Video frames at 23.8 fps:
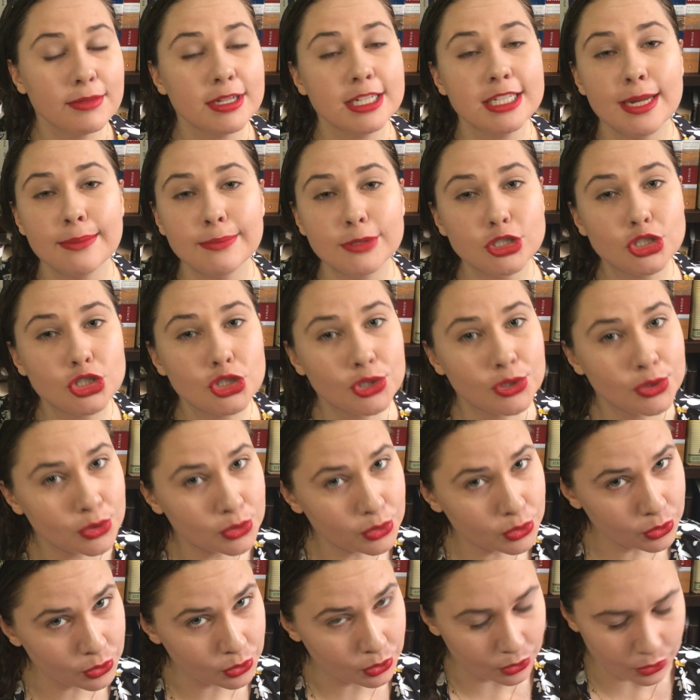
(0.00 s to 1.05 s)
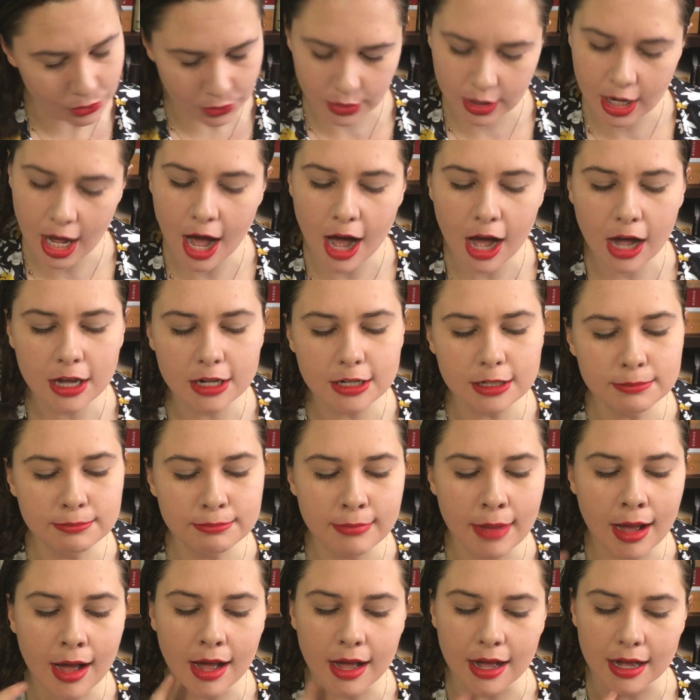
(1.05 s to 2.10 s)
Number 2, Karl
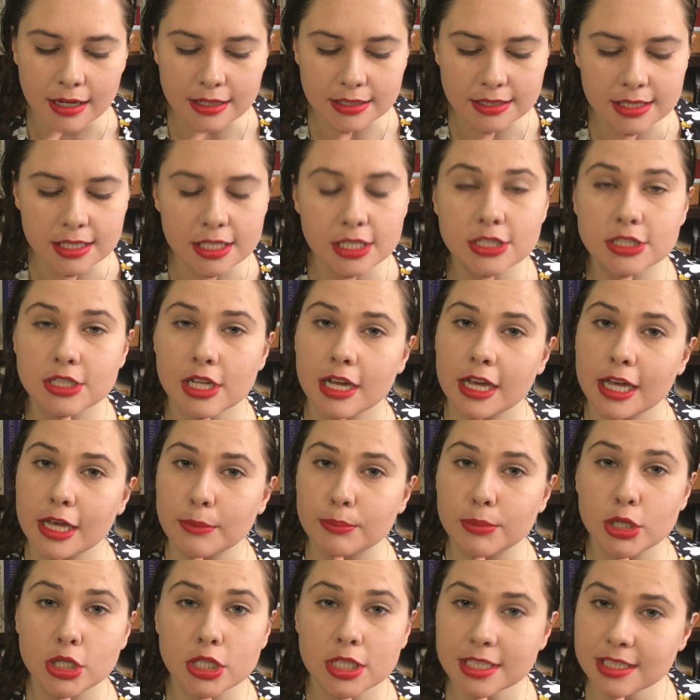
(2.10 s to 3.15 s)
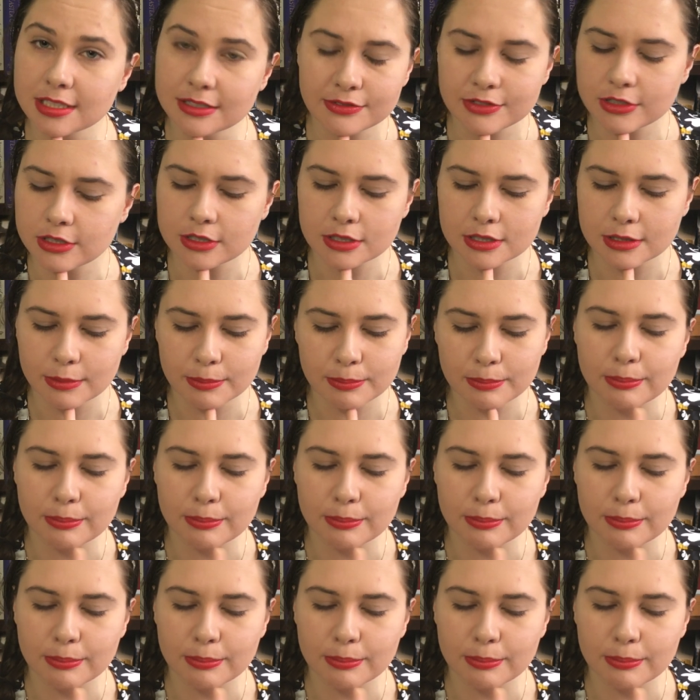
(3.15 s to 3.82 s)
Marx is a political